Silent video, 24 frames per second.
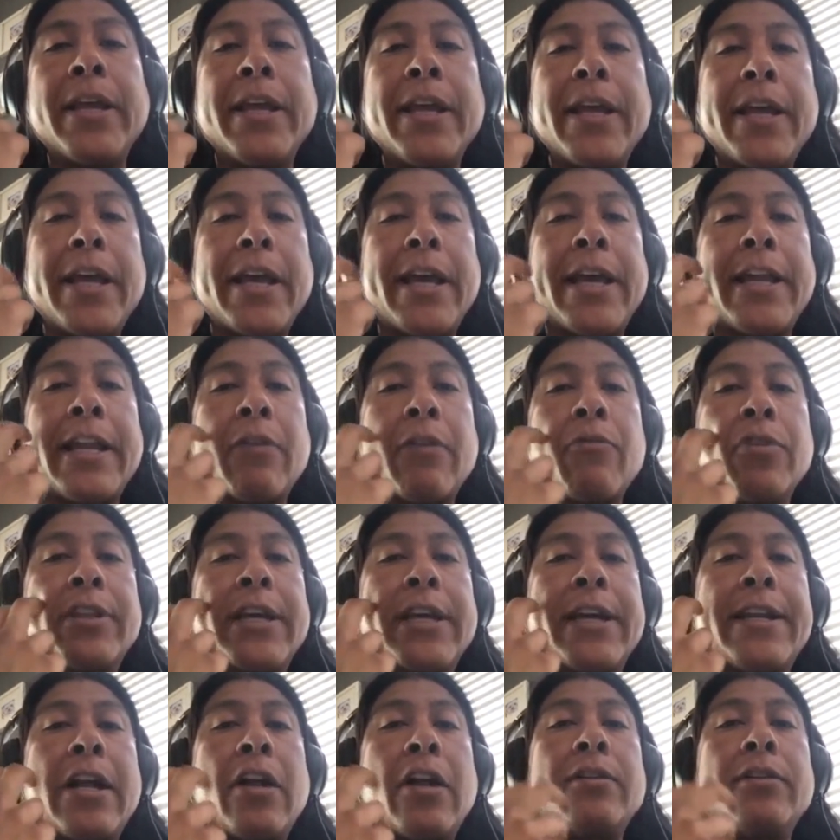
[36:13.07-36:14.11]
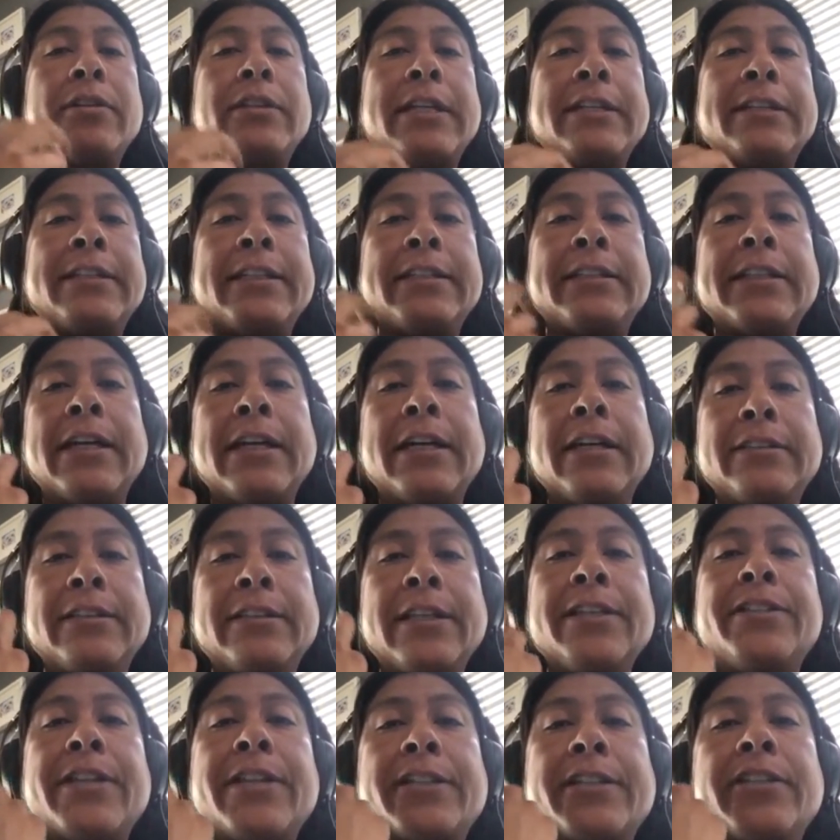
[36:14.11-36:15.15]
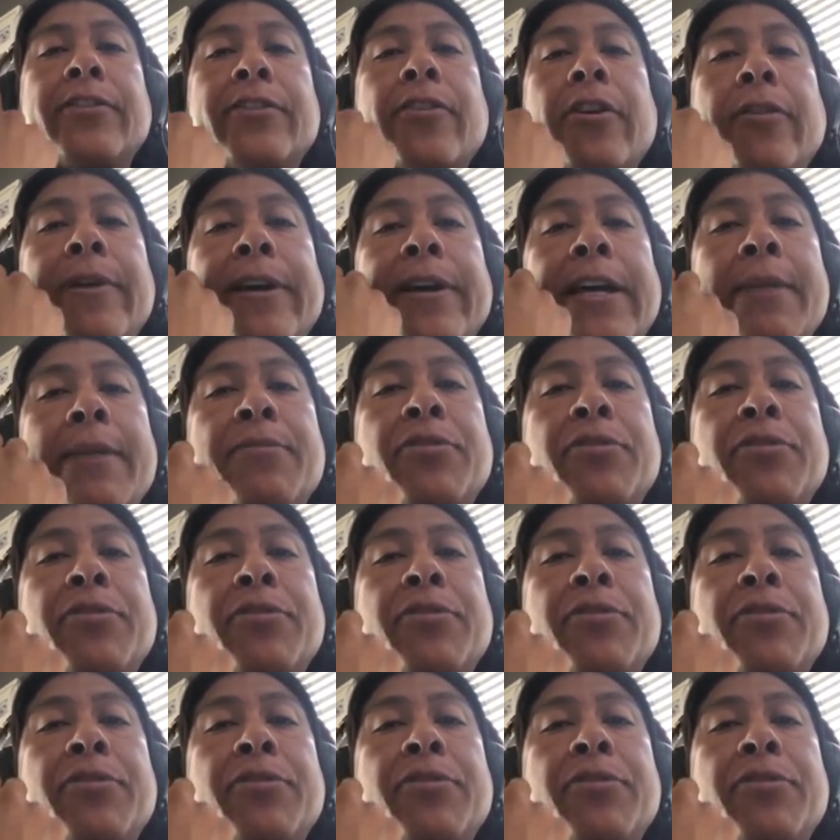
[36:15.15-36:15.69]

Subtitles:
And a root canal, they did the injection overcame.